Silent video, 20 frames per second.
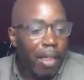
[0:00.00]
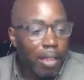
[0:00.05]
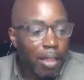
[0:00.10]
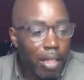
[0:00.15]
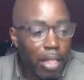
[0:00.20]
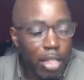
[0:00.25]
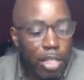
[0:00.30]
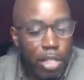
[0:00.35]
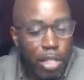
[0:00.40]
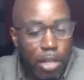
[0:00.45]

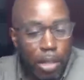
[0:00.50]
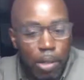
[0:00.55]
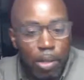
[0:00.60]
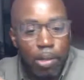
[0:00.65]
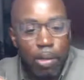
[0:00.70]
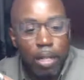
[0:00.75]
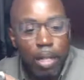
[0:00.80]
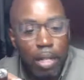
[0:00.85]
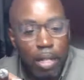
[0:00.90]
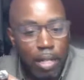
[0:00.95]
this
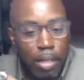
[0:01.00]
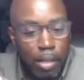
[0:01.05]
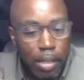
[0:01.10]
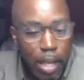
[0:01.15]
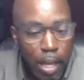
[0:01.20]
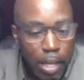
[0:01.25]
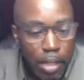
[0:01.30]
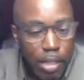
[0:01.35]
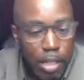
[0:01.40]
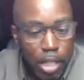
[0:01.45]
show is
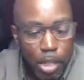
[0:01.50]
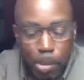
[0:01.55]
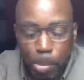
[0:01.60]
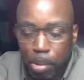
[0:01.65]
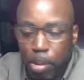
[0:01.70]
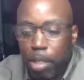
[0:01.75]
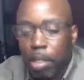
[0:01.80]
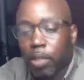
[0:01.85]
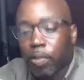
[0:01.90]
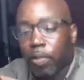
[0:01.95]
18
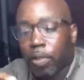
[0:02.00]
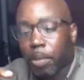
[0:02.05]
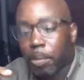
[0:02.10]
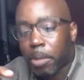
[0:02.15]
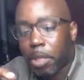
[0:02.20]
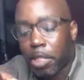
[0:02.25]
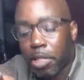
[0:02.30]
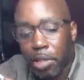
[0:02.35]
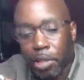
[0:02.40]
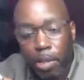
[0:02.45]
plus for the
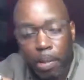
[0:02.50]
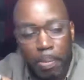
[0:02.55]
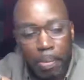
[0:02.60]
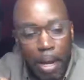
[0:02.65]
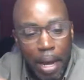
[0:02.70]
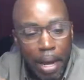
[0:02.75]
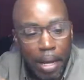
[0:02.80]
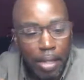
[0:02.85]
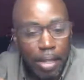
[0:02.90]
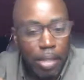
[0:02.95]
mature
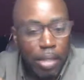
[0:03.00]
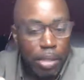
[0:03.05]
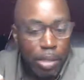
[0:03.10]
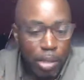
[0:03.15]
minded.